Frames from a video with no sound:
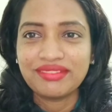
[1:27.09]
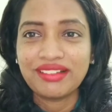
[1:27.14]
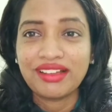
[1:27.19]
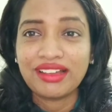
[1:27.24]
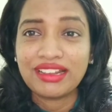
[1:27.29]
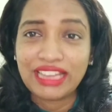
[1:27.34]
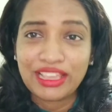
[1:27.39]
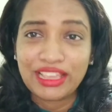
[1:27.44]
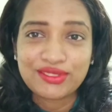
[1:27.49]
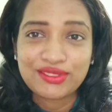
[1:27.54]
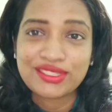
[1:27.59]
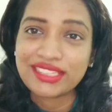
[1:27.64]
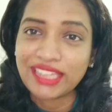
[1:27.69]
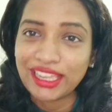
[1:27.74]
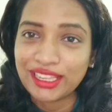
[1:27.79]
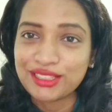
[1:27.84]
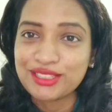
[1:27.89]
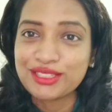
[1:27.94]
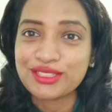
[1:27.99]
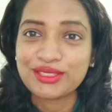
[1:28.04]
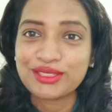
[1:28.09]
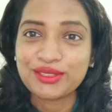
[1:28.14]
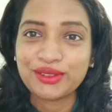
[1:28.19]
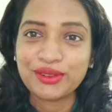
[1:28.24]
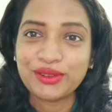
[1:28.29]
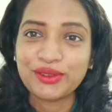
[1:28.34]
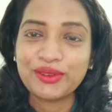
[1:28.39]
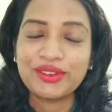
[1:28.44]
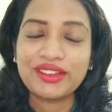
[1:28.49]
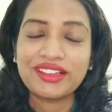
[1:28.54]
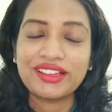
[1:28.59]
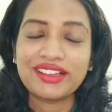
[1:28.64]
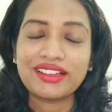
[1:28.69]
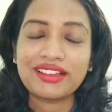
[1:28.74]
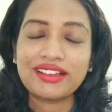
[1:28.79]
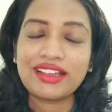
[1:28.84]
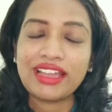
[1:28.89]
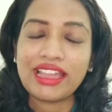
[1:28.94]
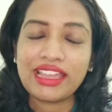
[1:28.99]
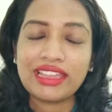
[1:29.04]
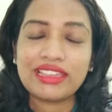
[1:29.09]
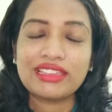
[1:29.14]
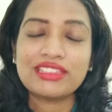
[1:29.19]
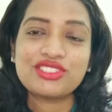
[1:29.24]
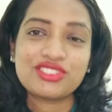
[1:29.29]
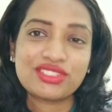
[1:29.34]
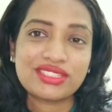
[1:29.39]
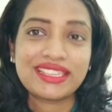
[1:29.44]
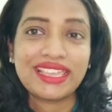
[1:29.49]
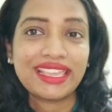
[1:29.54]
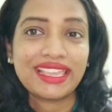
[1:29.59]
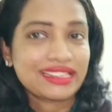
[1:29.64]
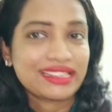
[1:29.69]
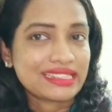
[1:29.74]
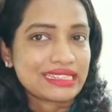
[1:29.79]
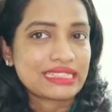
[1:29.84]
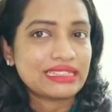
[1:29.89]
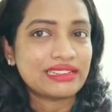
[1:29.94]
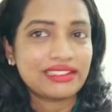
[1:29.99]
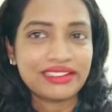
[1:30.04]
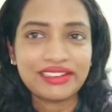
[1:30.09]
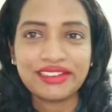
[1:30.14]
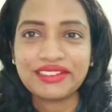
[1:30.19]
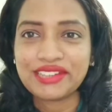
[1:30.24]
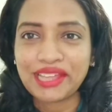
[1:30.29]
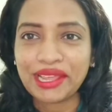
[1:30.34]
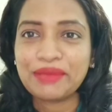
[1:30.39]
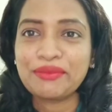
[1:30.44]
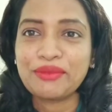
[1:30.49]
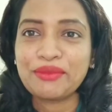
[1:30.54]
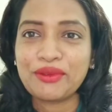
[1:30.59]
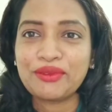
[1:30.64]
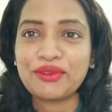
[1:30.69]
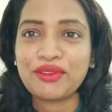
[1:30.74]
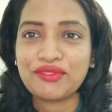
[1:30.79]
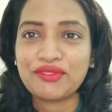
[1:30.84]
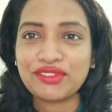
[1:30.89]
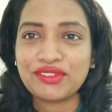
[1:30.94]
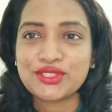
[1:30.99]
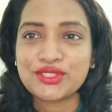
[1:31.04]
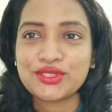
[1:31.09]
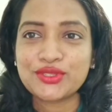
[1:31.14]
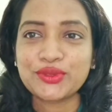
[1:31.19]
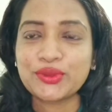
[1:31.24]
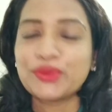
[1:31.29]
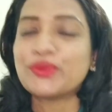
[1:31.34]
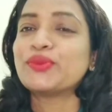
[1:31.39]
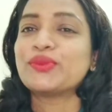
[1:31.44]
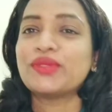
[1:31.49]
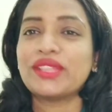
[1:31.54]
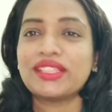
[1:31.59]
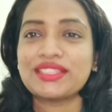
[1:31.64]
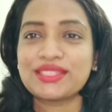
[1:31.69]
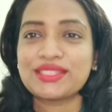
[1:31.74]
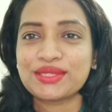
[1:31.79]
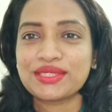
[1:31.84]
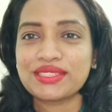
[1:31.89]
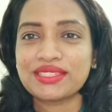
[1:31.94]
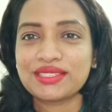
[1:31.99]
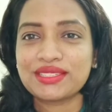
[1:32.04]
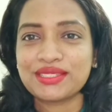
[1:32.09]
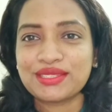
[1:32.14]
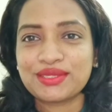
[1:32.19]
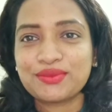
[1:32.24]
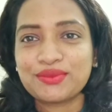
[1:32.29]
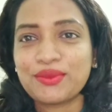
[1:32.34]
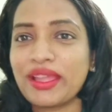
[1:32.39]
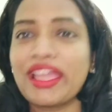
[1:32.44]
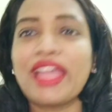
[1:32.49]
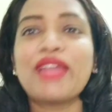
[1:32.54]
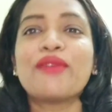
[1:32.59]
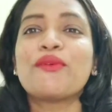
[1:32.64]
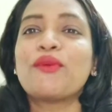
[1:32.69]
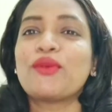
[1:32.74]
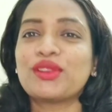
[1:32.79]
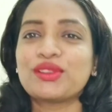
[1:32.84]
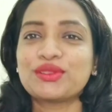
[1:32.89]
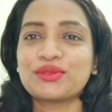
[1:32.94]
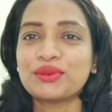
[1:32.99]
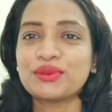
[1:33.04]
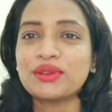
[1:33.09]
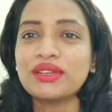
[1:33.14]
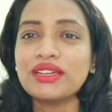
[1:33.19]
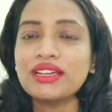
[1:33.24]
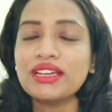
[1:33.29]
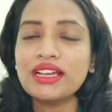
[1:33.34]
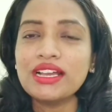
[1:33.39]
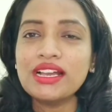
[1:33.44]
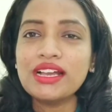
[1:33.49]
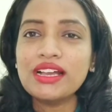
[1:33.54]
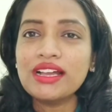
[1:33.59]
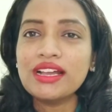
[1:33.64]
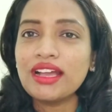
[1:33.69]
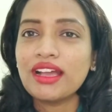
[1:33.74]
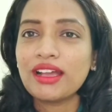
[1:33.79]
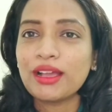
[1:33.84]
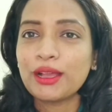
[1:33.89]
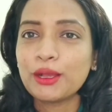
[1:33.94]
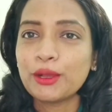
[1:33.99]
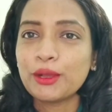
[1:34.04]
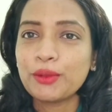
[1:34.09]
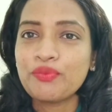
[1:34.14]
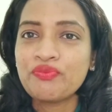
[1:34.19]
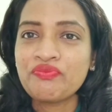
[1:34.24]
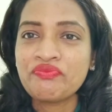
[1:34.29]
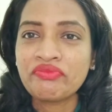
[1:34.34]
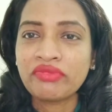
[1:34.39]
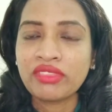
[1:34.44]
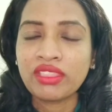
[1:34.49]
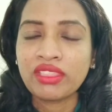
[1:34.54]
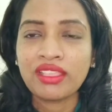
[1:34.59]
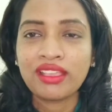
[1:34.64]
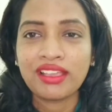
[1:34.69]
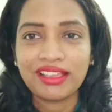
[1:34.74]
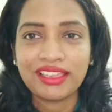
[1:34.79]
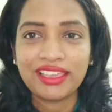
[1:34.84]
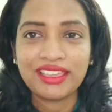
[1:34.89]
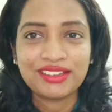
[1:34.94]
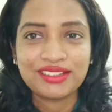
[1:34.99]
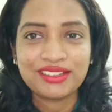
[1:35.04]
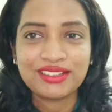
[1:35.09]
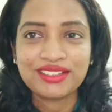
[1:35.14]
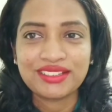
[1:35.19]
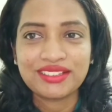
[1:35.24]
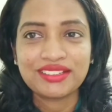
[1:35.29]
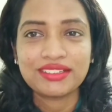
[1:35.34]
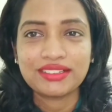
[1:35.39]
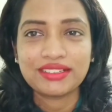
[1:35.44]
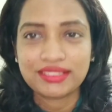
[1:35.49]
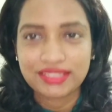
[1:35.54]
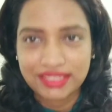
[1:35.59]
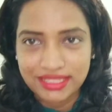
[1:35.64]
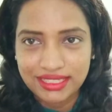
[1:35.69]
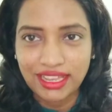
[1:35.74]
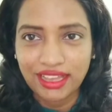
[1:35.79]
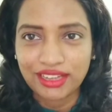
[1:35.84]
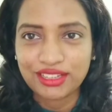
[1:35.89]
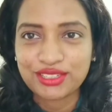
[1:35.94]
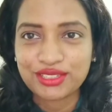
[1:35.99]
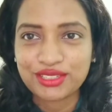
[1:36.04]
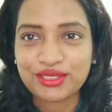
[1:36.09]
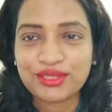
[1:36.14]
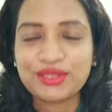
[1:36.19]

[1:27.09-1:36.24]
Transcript: lifestyle. So uh, I just get a little time out of it. So that's why I wanted to um, again uh, start.